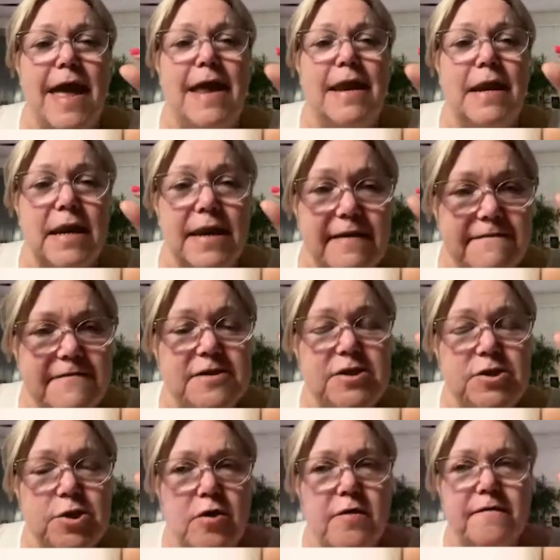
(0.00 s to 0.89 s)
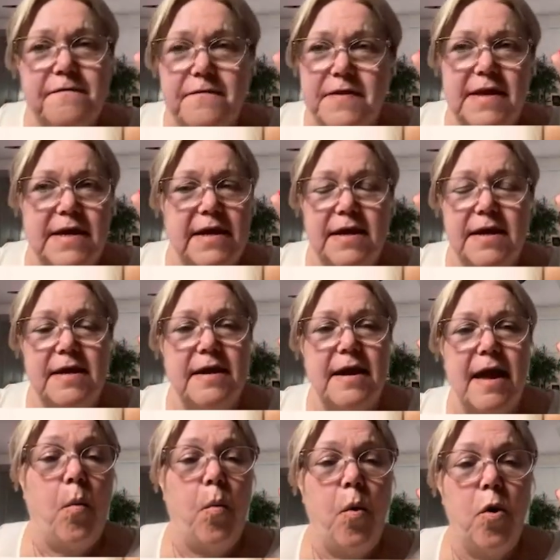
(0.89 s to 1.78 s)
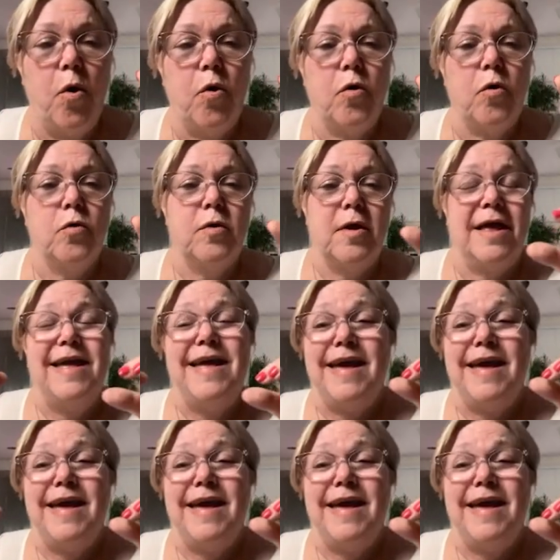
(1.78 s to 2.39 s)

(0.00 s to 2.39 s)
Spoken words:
and lift it off the wall,